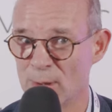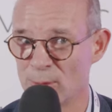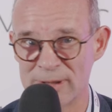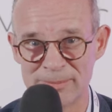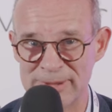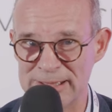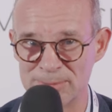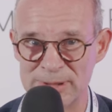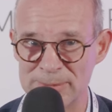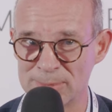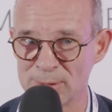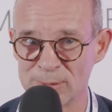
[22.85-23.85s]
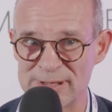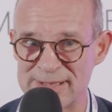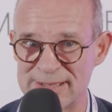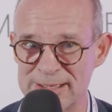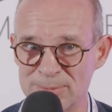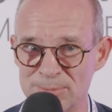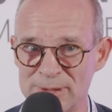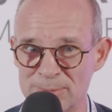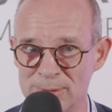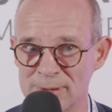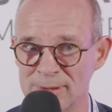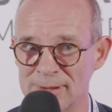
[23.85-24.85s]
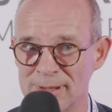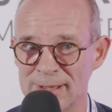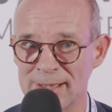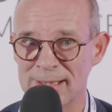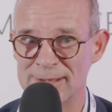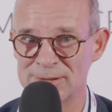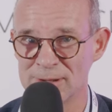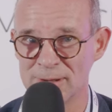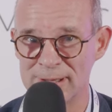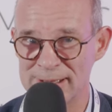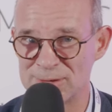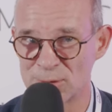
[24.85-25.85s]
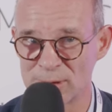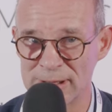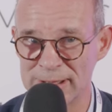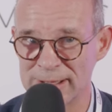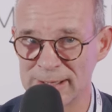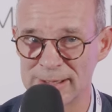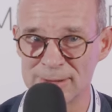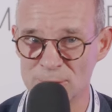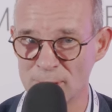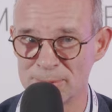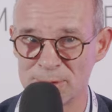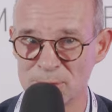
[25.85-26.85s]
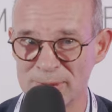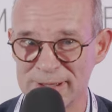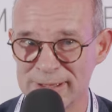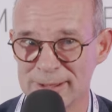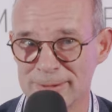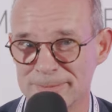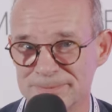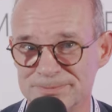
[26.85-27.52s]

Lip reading: We meet people, we see people. So it's really top to be here.